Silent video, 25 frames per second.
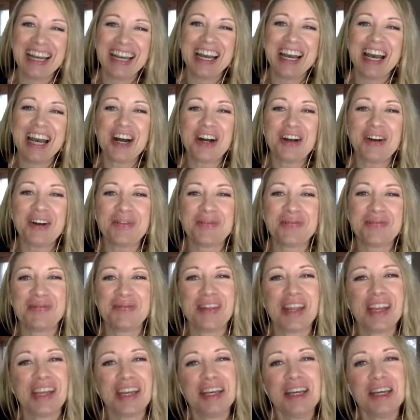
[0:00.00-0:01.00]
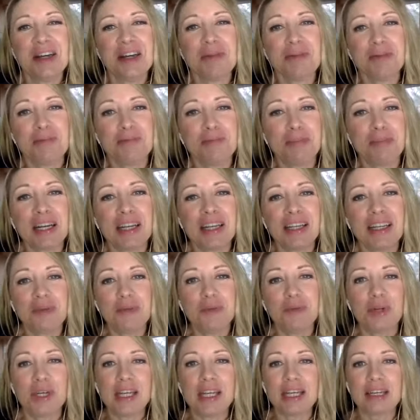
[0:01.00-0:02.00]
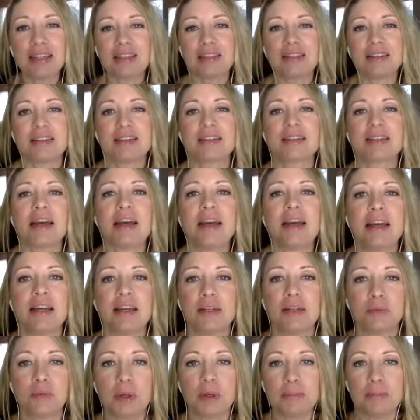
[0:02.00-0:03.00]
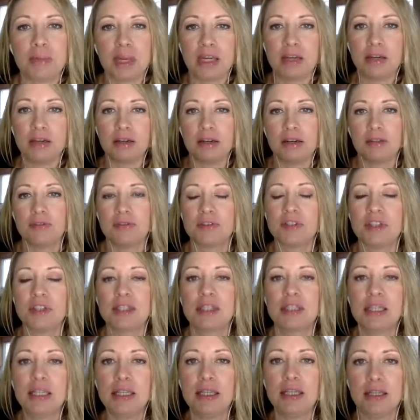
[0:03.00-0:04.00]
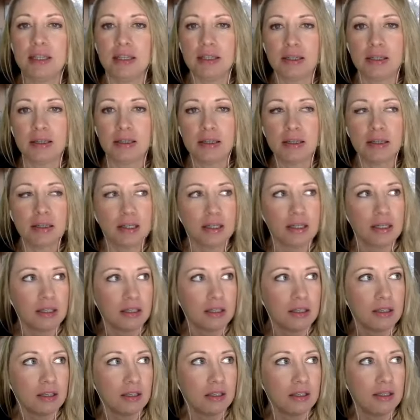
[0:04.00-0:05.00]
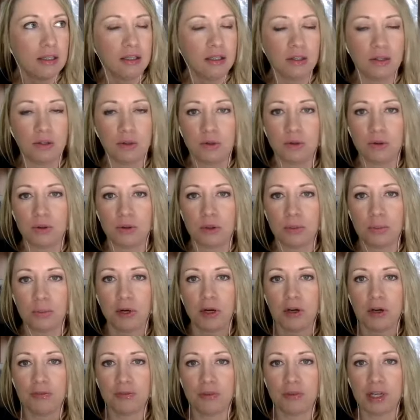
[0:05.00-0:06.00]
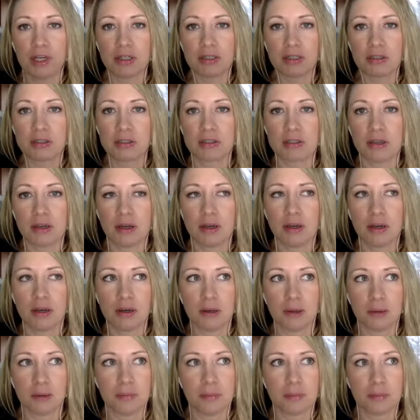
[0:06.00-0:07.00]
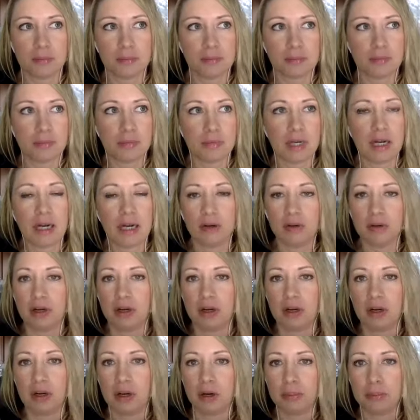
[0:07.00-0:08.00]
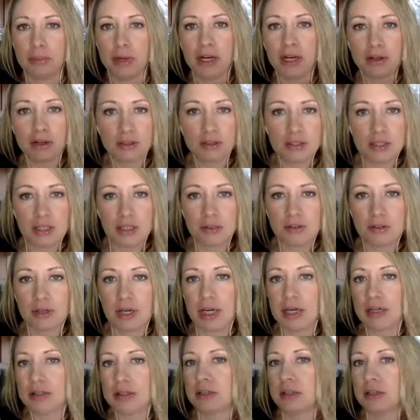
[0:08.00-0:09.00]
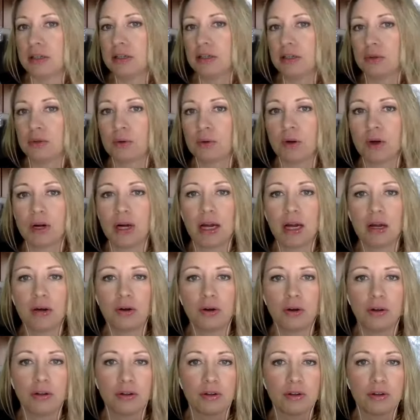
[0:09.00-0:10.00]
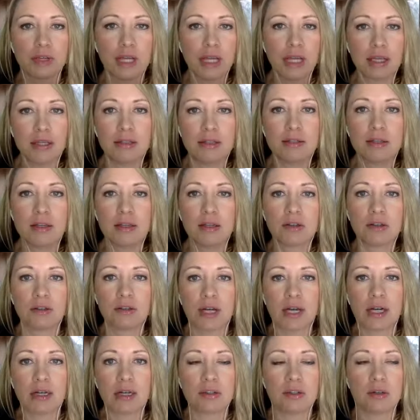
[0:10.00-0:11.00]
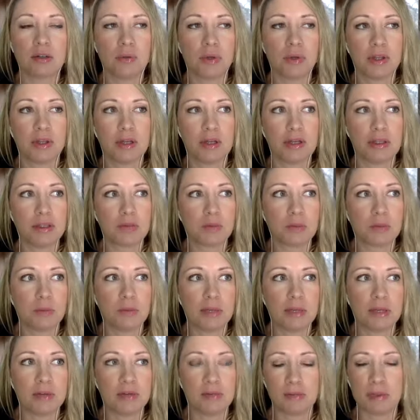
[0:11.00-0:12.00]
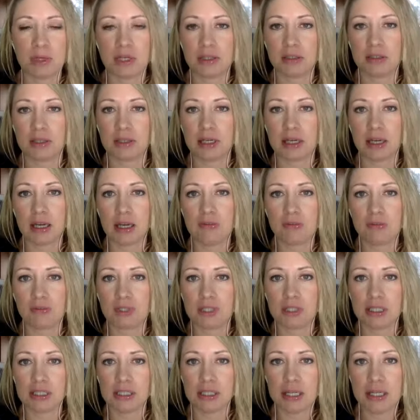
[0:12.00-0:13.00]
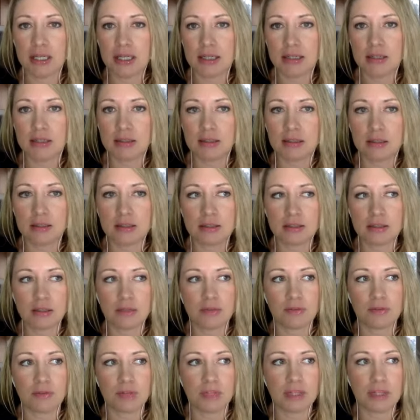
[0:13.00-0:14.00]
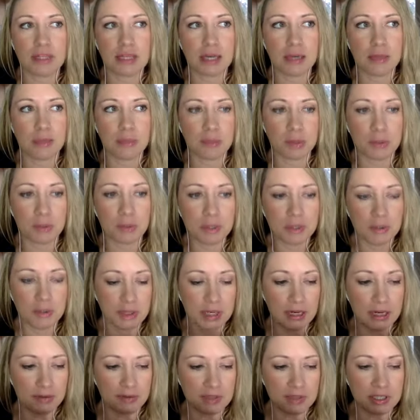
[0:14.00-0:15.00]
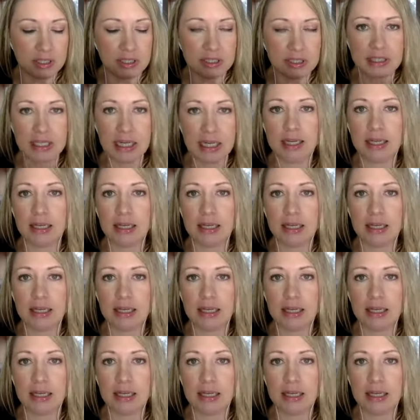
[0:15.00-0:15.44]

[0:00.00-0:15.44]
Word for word: um, but we get to decide we may not have seen you know the perfect um, how our parents interacted or how other kids interacted with us we may have been like heavily teased and stuff like that but we don't have to stay